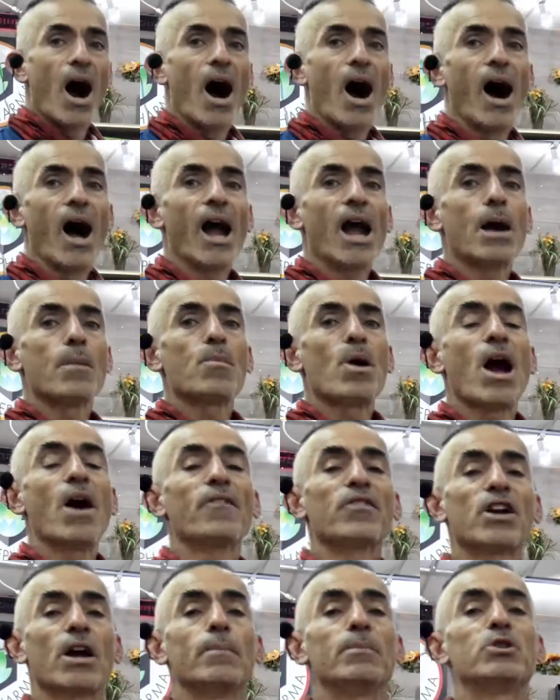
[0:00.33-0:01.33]
Hi, I'm
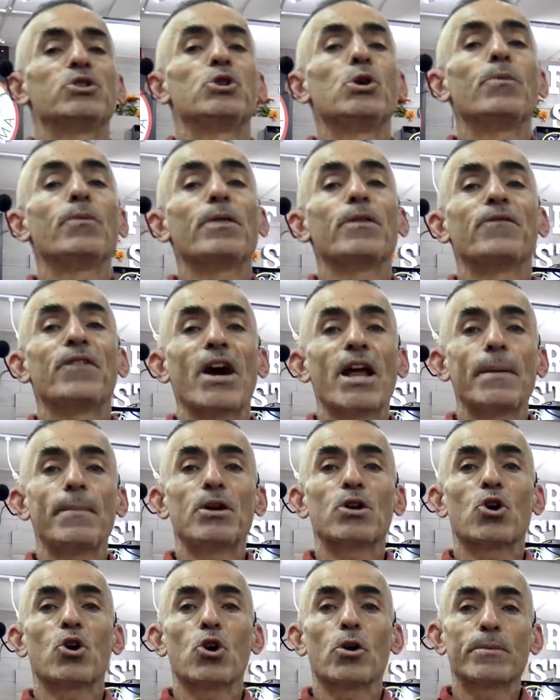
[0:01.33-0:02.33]
Ralph, coming to you from the
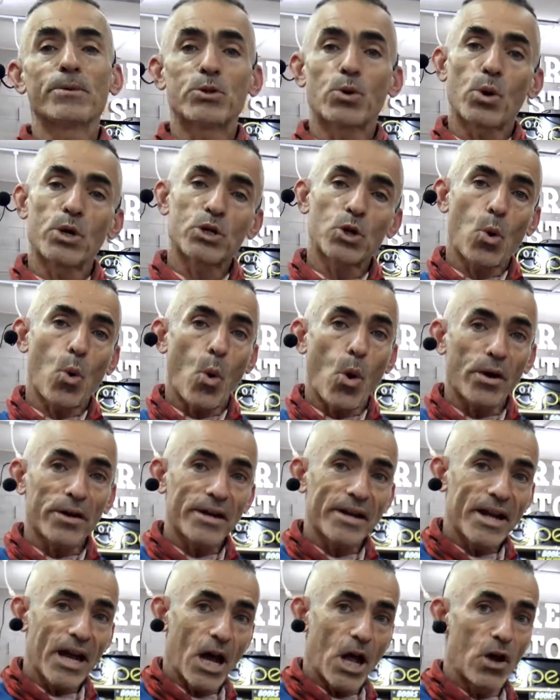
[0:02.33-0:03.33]
Vitamin Herb Store's
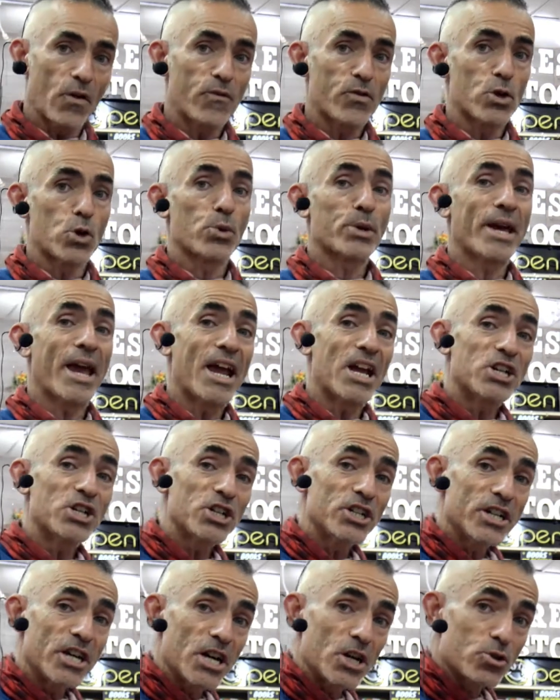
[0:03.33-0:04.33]
Orcutt, California
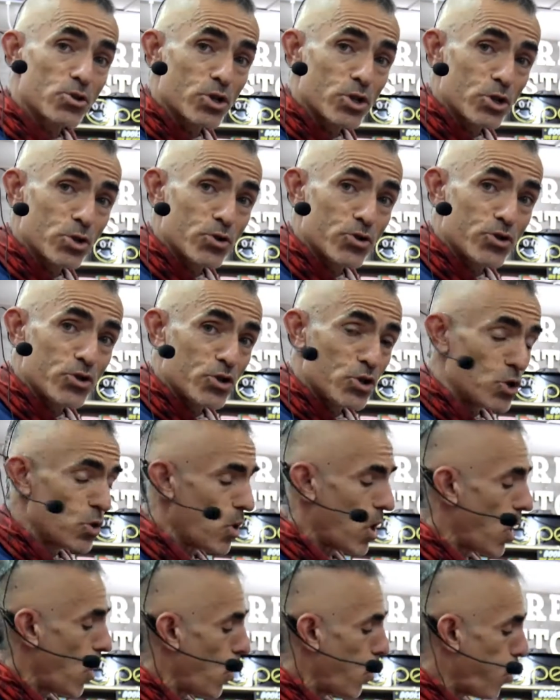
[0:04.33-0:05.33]
location to introduce to
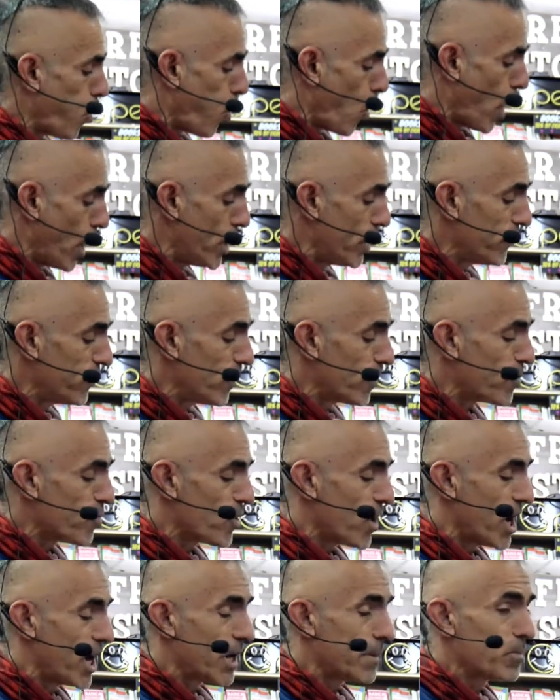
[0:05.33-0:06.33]
you a wonderful
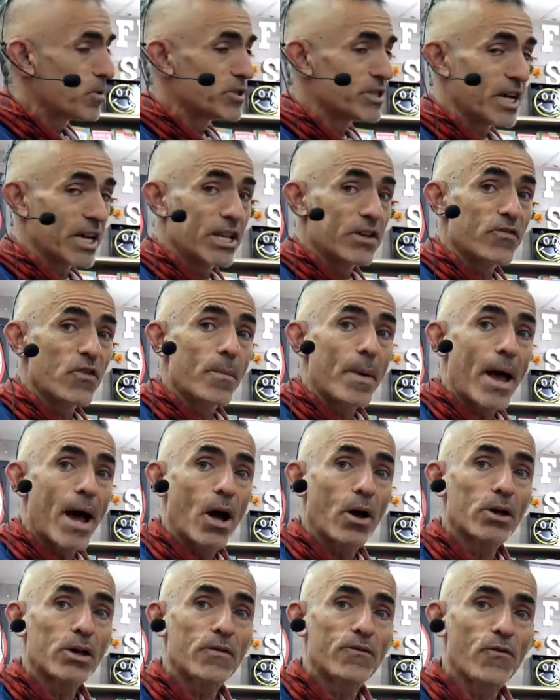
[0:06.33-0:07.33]
product presented from
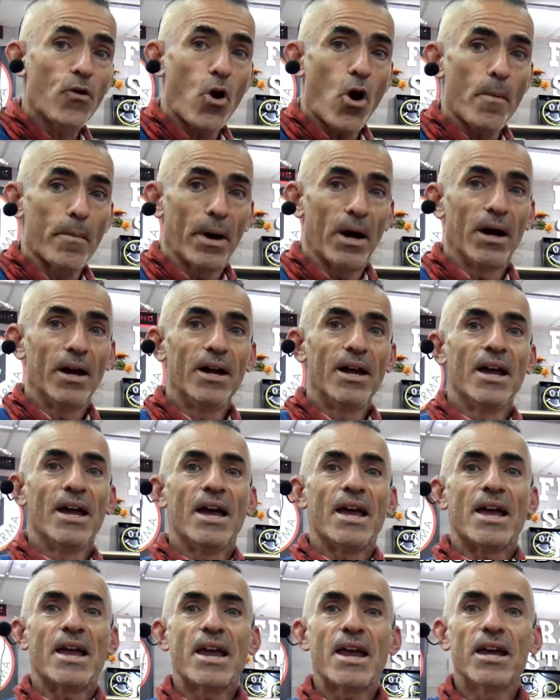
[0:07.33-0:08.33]
AlchePharma.
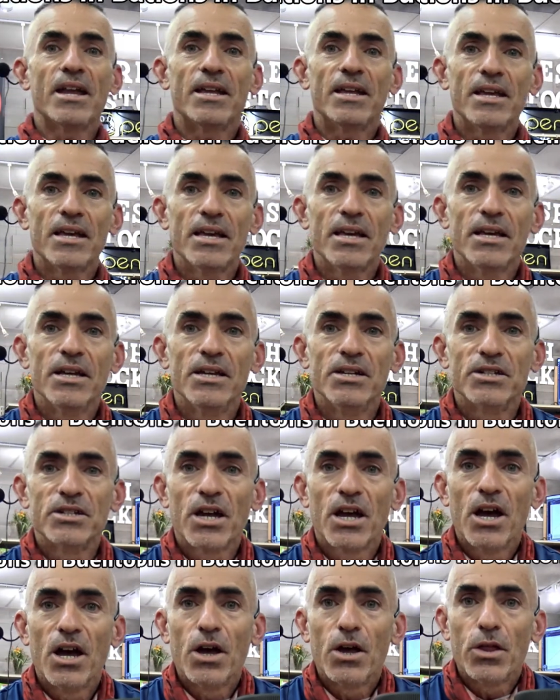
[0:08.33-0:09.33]
It is
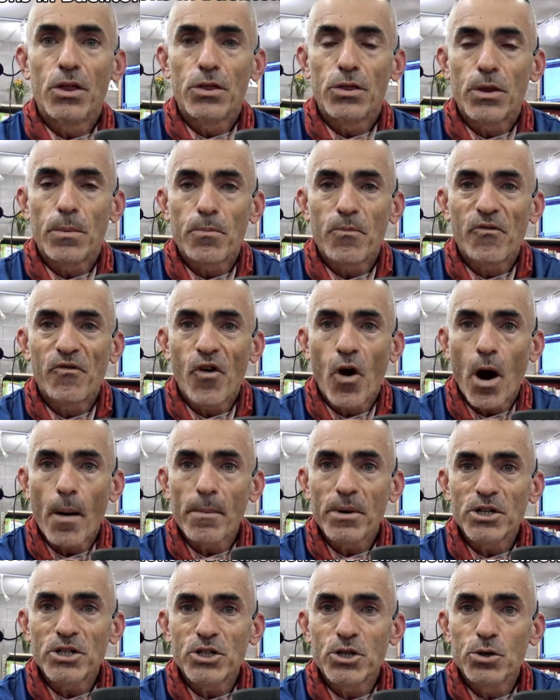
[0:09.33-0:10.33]
the
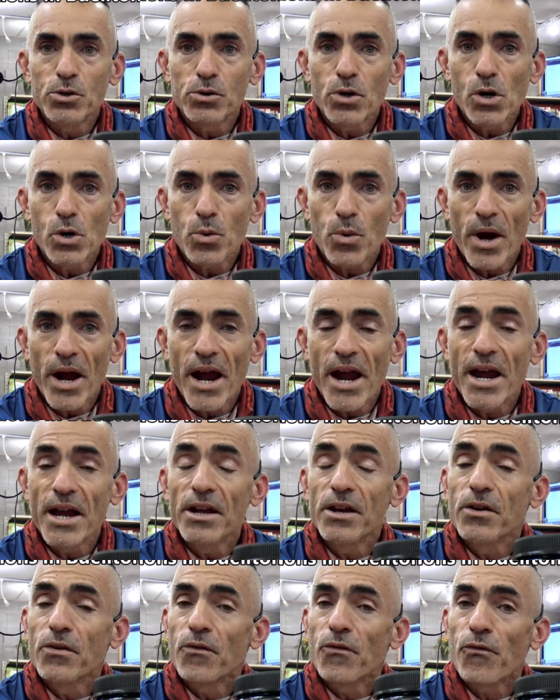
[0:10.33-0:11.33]
pharmaceutical
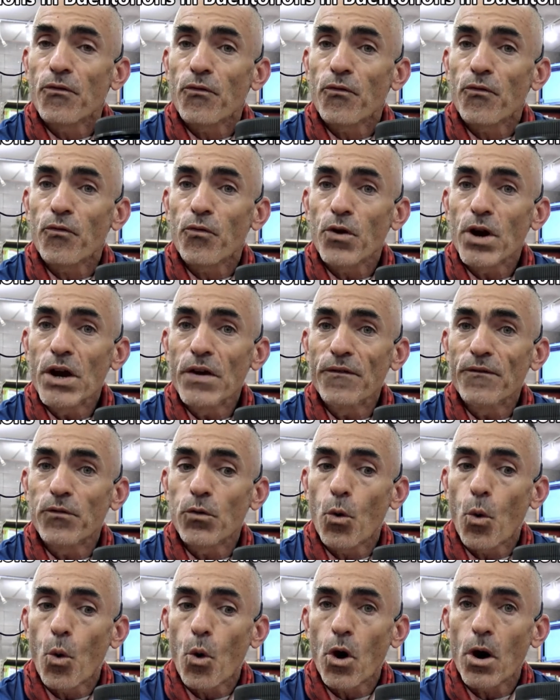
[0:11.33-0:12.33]
grade
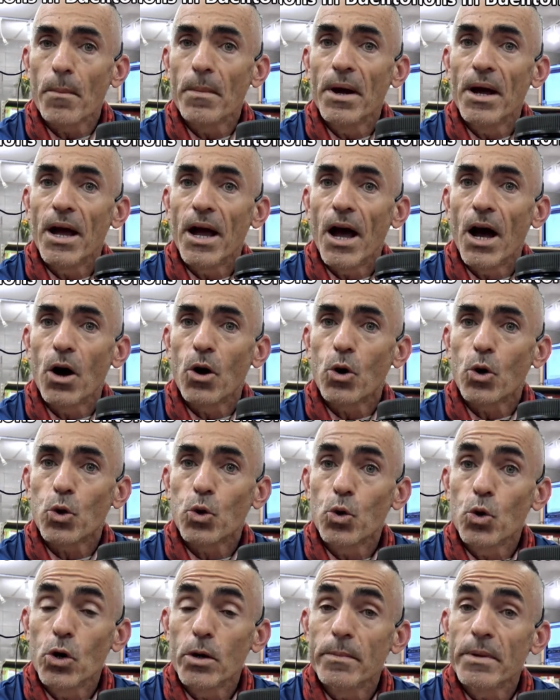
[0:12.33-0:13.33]
free-form
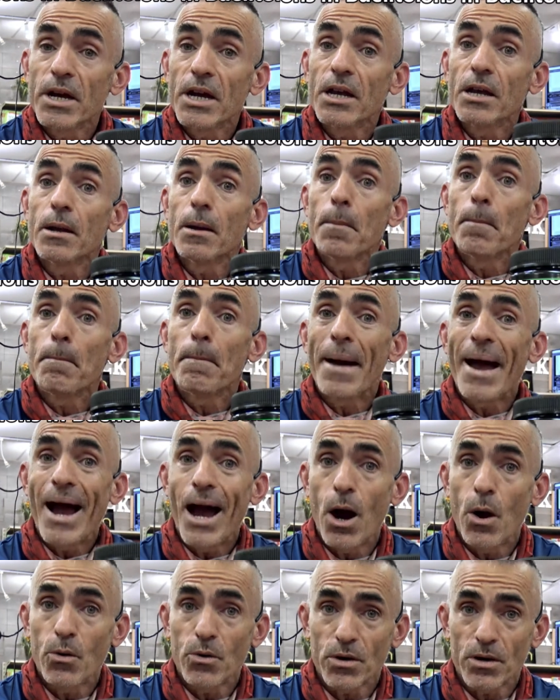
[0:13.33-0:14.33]
L-glutamine
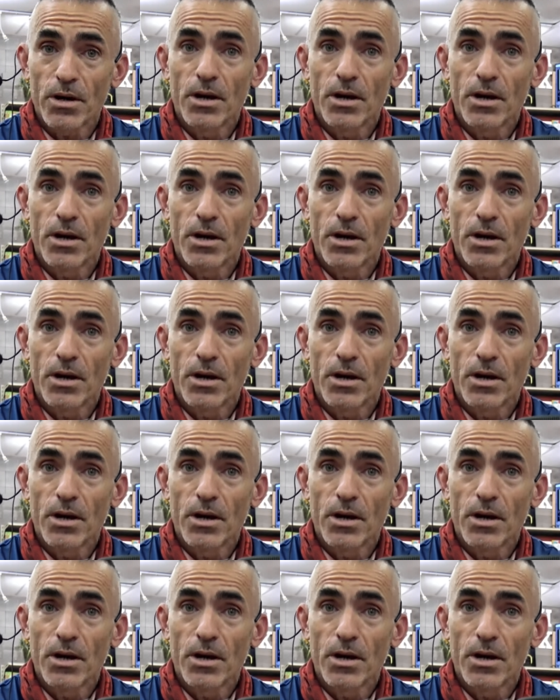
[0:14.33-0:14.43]
powder.